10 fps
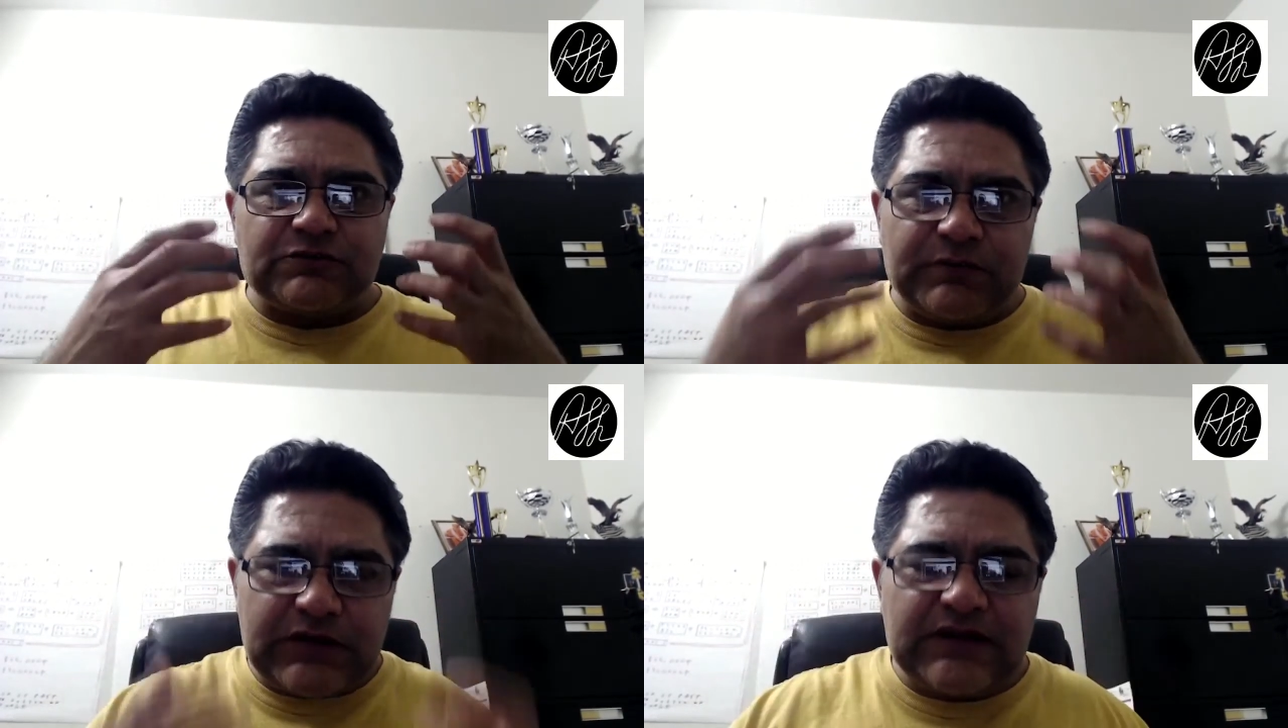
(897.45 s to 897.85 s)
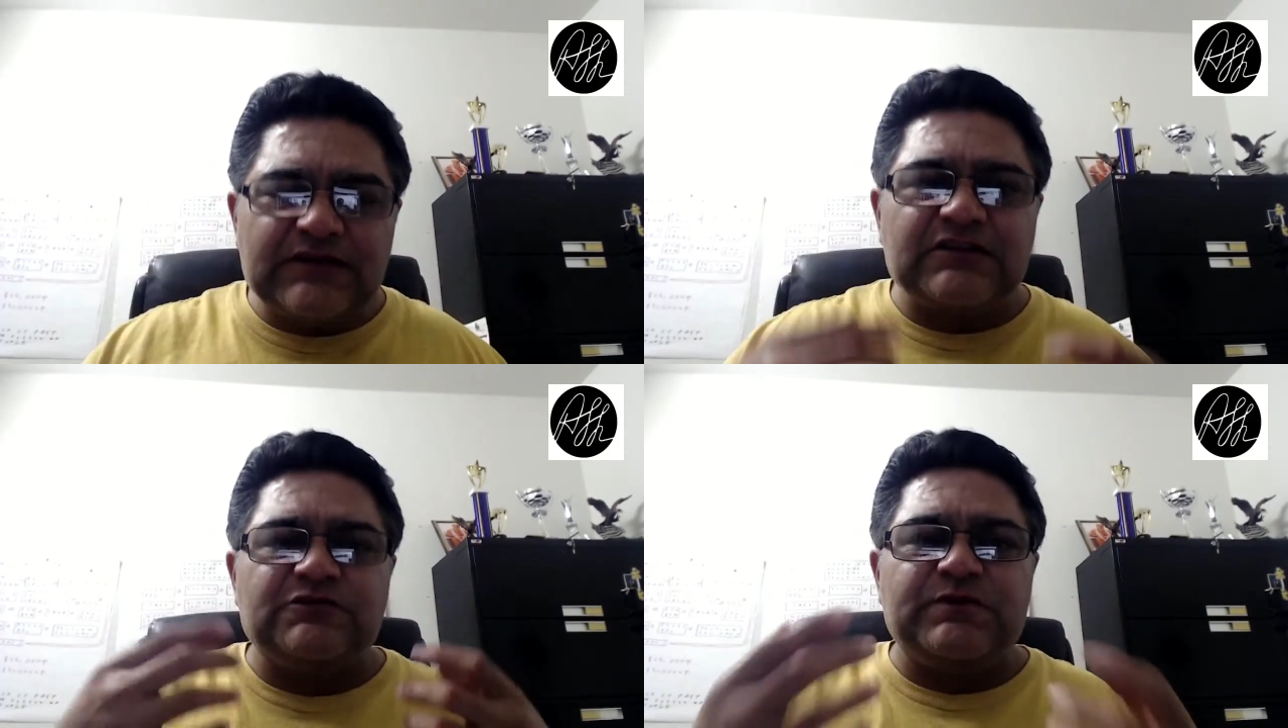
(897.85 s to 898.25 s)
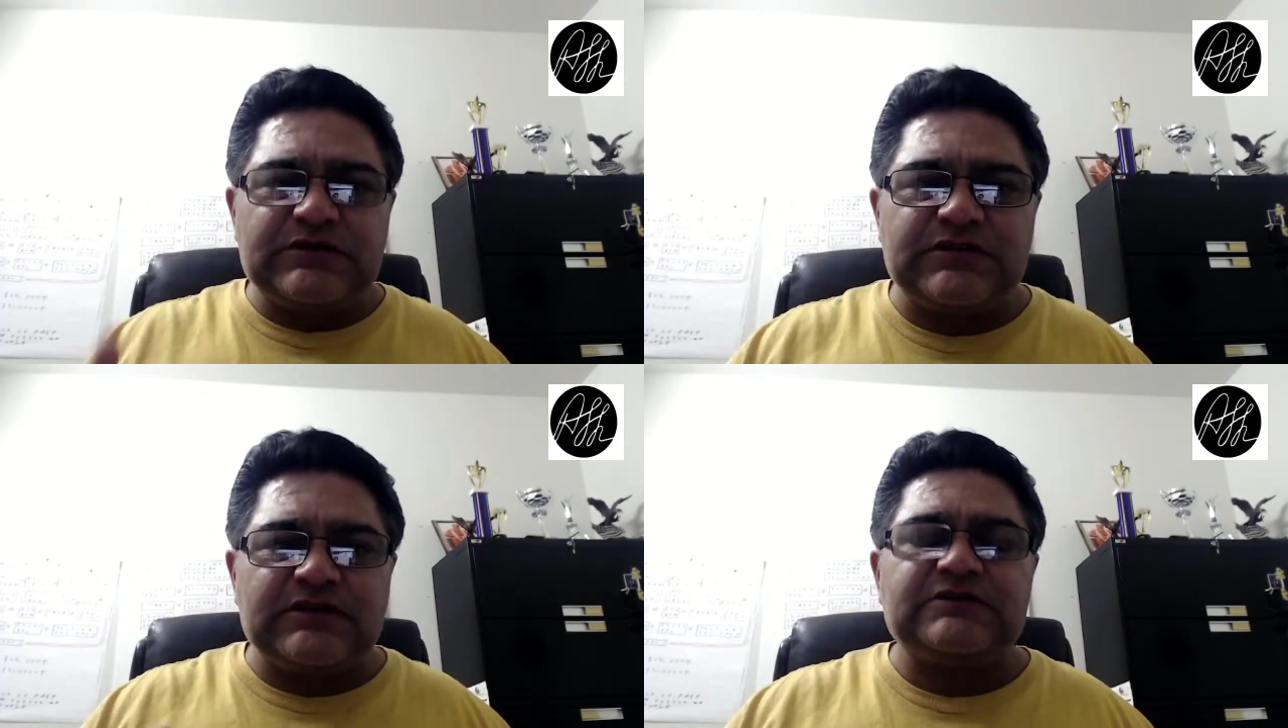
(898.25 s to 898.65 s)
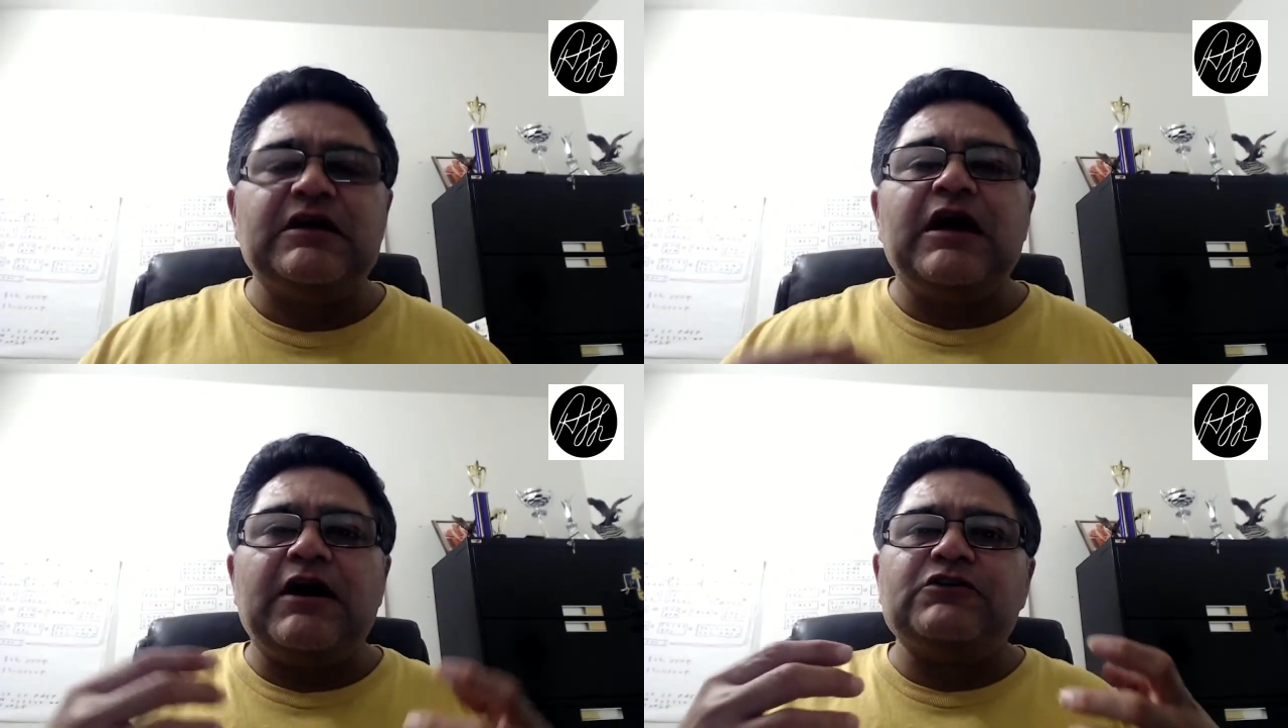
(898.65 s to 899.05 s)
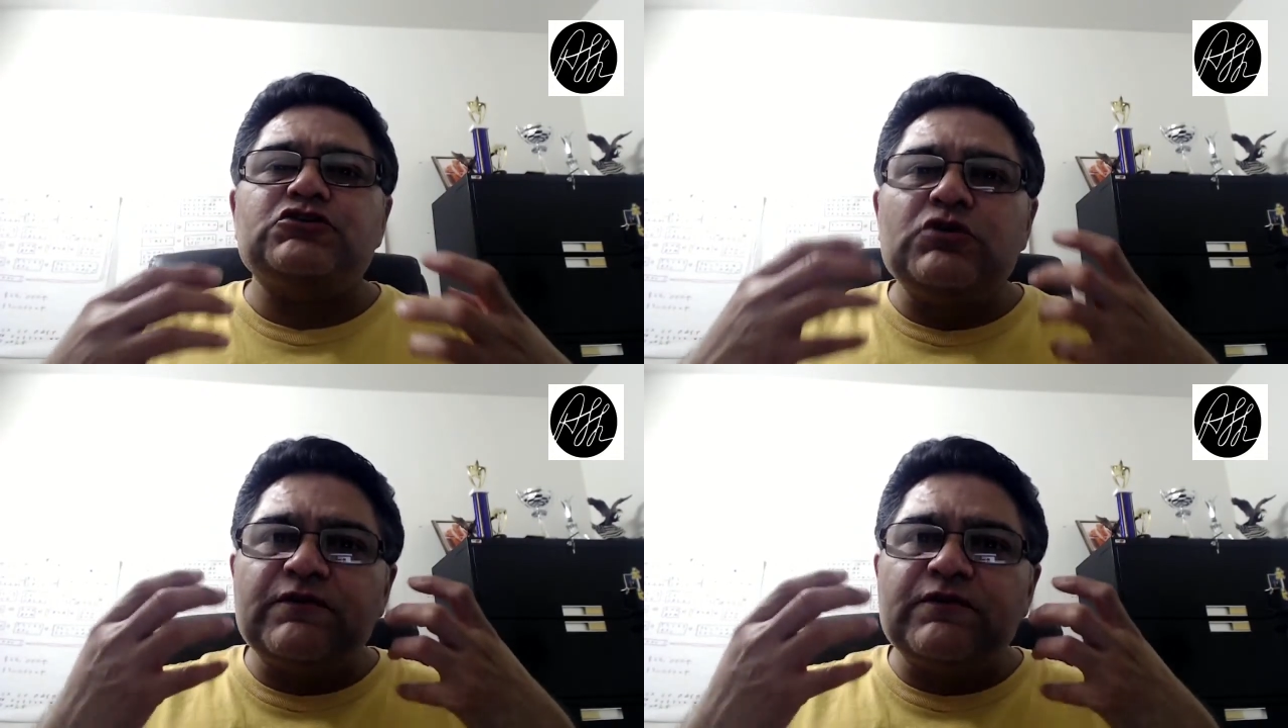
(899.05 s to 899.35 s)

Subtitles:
building this business, I was doing